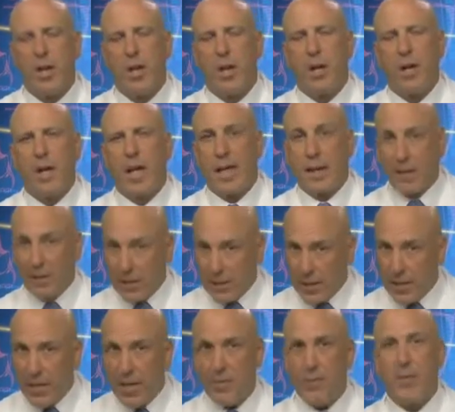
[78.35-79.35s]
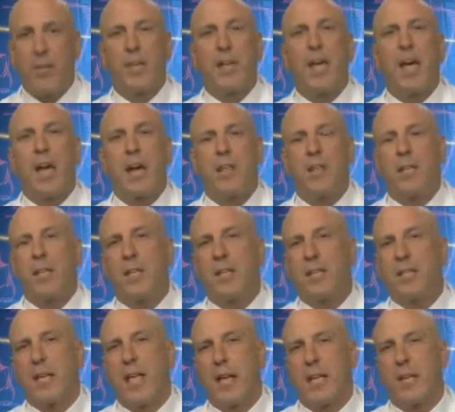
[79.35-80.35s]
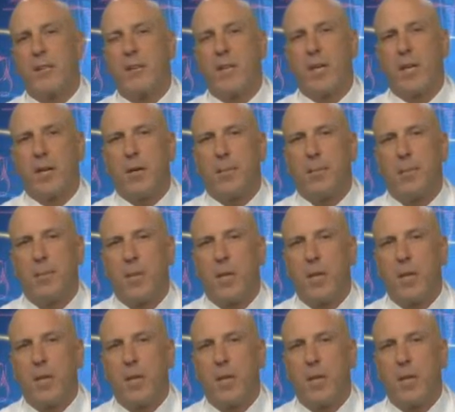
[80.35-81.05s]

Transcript: and clean everything out of the inside of the veneer.